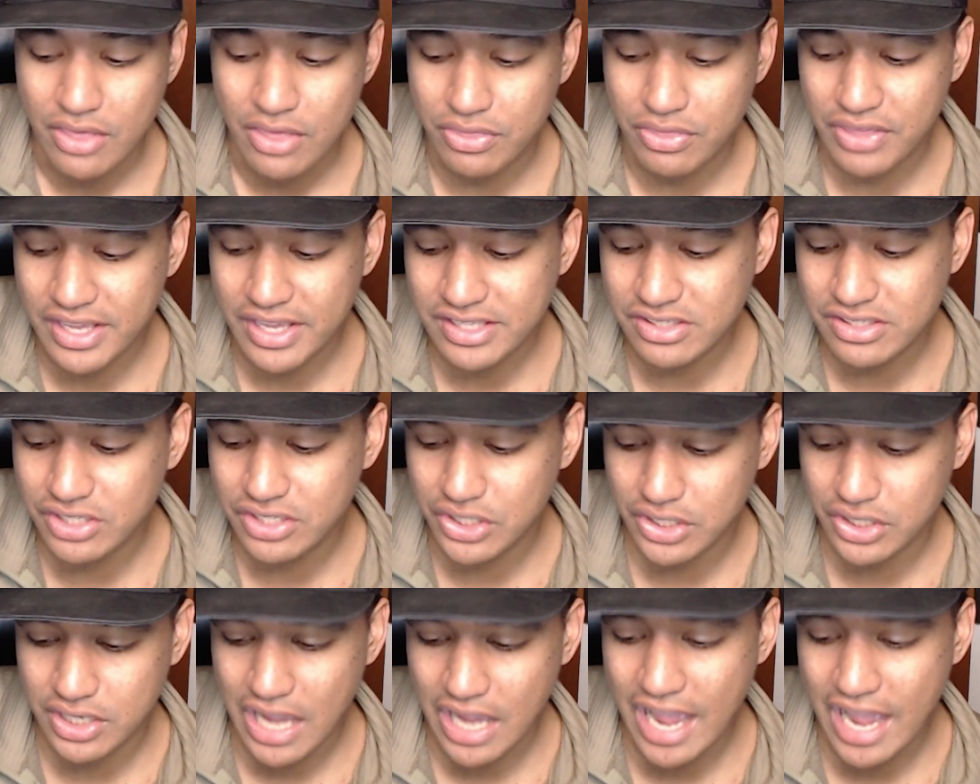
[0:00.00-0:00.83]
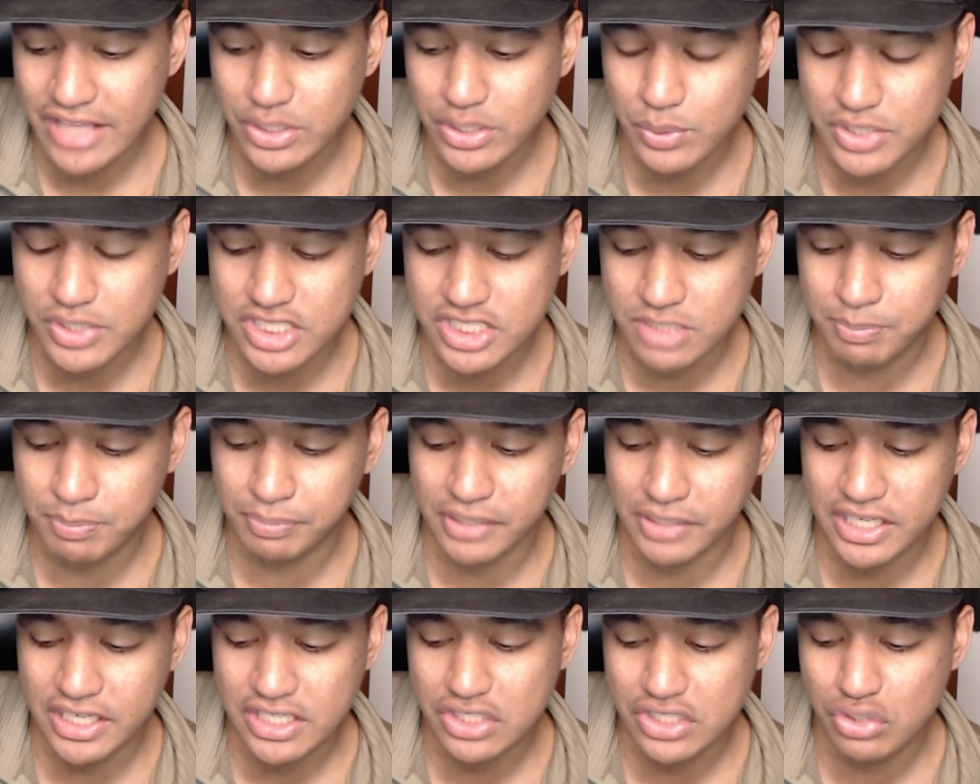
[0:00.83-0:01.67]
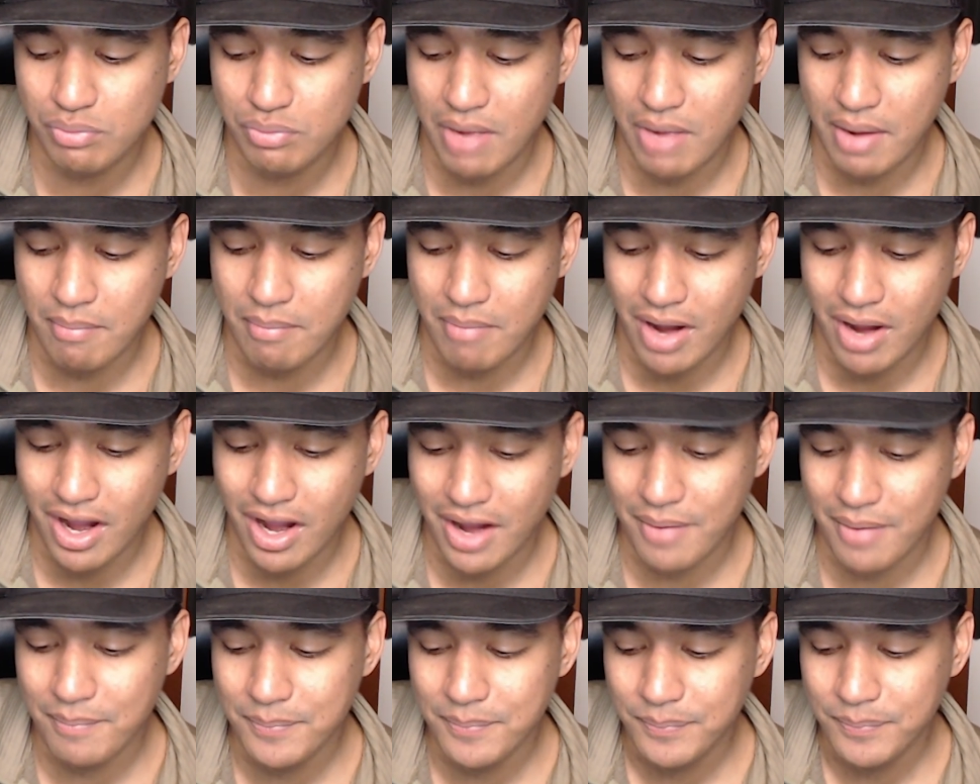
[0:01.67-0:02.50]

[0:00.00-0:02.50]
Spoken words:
I had to explain to my mom